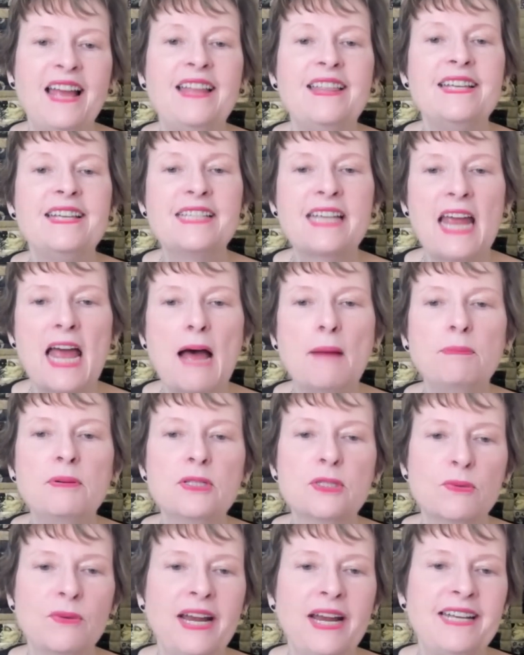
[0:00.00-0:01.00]
This cap
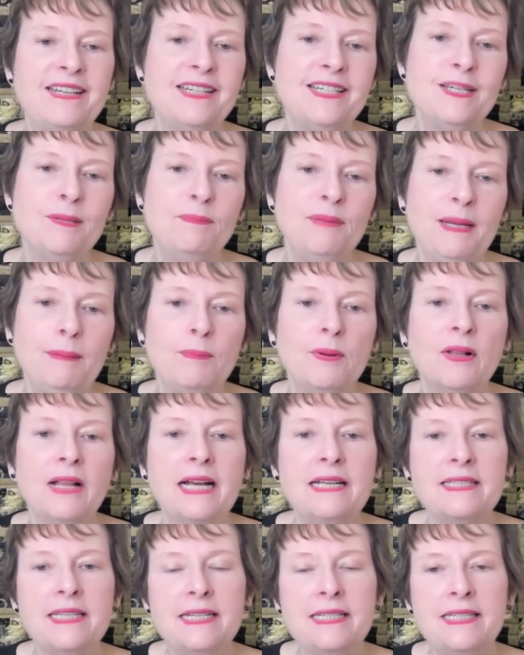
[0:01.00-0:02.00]
was granted to people
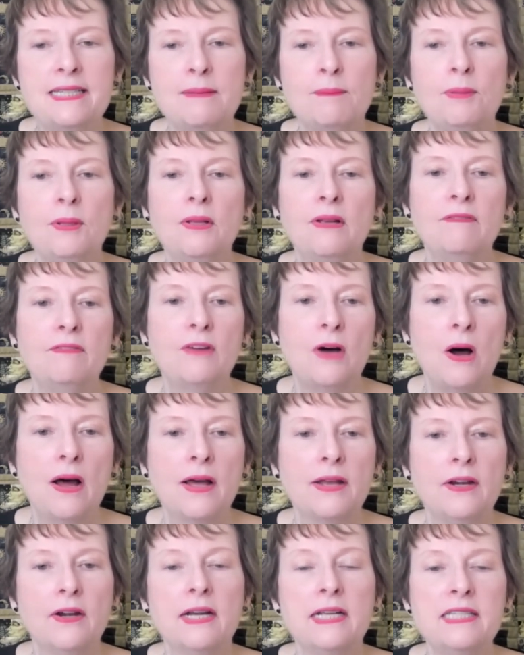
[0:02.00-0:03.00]
as a symbol of
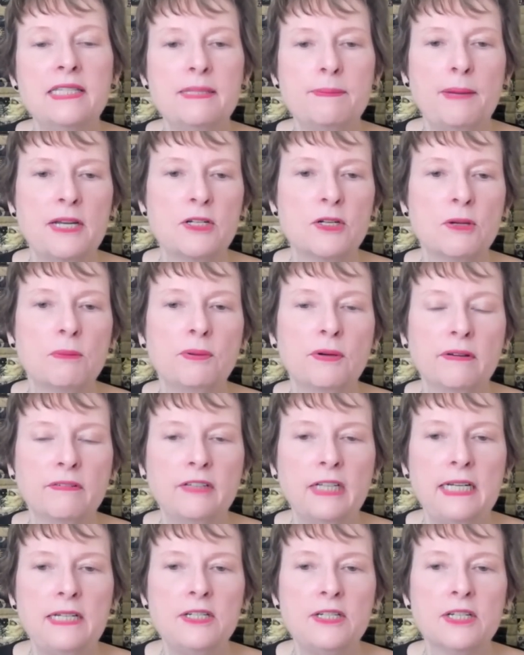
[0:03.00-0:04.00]
honor and special
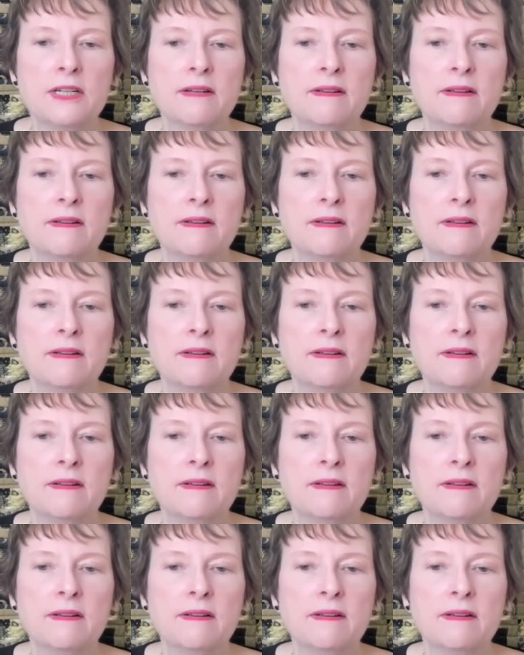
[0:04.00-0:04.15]
privilege.